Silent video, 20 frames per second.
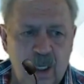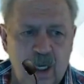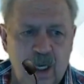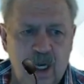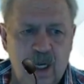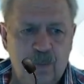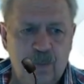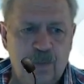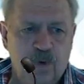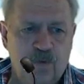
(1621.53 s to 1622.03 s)

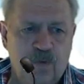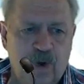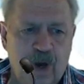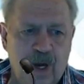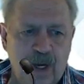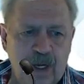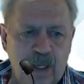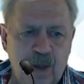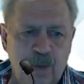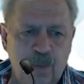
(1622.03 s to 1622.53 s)

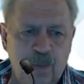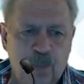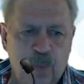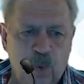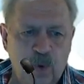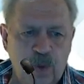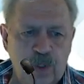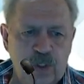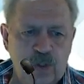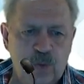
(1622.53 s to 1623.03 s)
providing
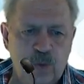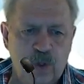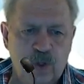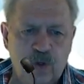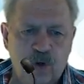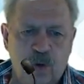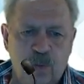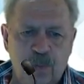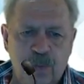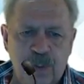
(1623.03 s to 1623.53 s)
employees with
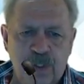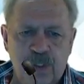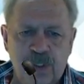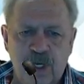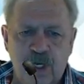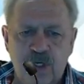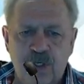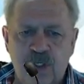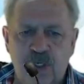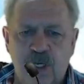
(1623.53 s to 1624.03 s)

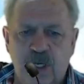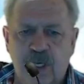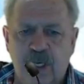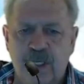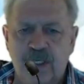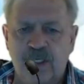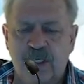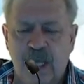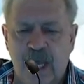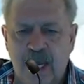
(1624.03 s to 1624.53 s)
compensation
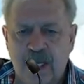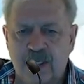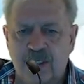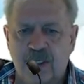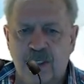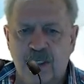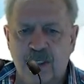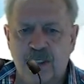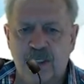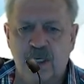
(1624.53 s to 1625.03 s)
against
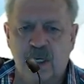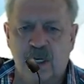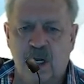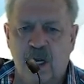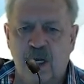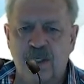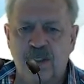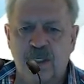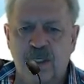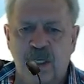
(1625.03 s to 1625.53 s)
accidents
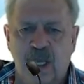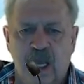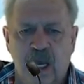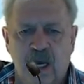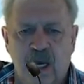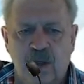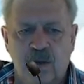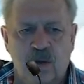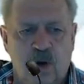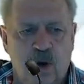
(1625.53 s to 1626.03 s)
arising
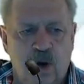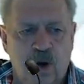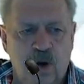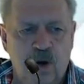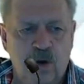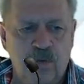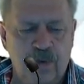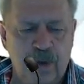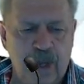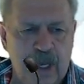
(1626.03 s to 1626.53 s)
out
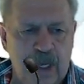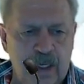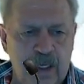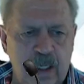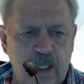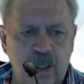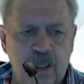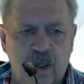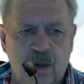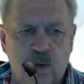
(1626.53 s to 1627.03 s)
of and
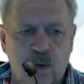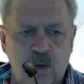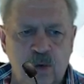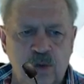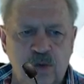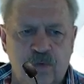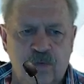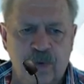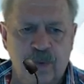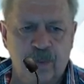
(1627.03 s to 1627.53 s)
in the
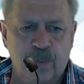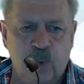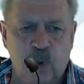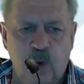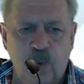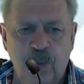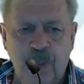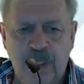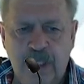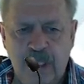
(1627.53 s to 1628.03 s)
course of
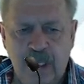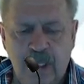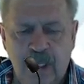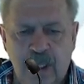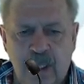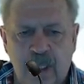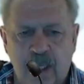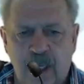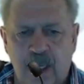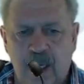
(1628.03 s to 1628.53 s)
employment
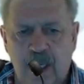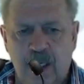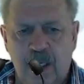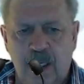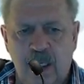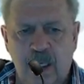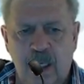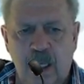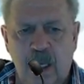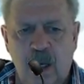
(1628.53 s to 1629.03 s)

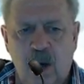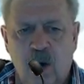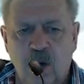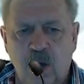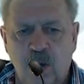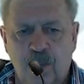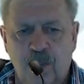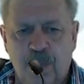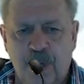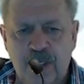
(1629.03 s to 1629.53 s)
and
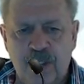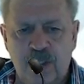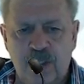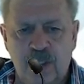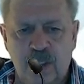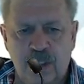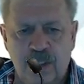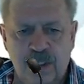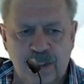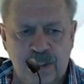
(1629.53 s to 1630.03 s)

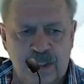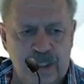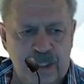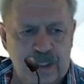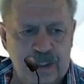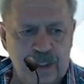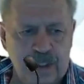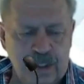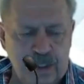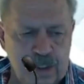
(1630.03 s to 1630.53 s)
occupational
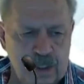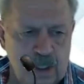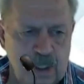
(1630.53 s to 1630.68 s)
diseases.